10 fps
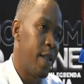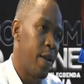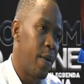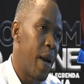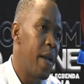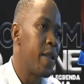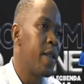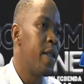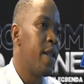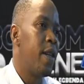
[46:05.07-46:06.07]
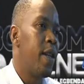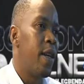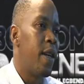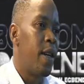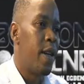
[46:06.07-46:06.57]
All right.
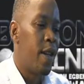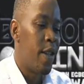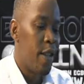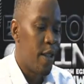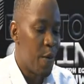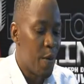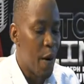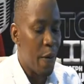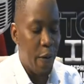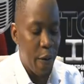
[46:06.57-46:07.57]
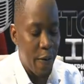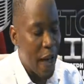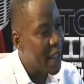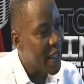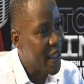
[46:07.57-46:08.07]
You will not
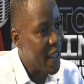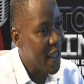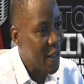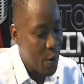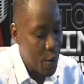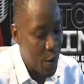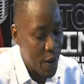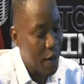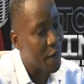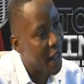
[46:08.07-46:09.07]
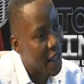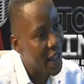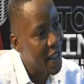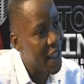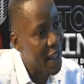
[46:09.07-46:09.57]
vaccinate. You will not take
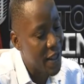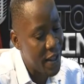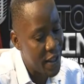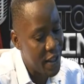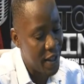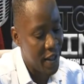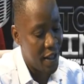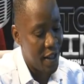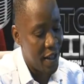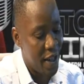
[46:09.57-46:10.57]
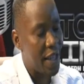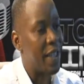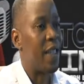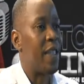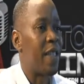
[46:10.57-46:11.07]
vaccine against
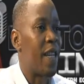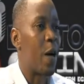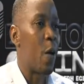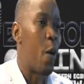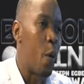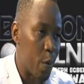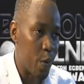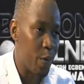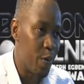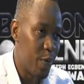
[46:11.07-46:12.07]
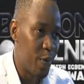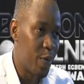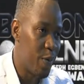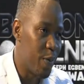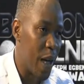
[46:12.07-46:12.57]
excess alcohol.
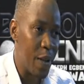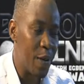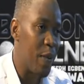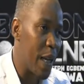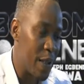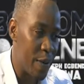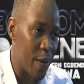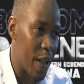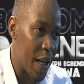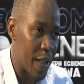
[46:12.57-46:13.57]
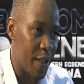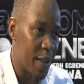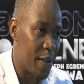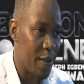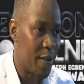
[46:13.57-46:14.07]
There is no vaccine for that.
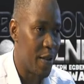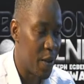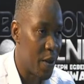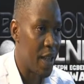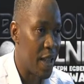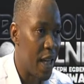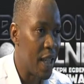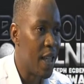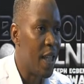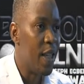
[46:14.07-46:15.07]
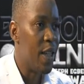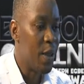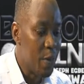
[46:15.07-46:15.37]
You understand? You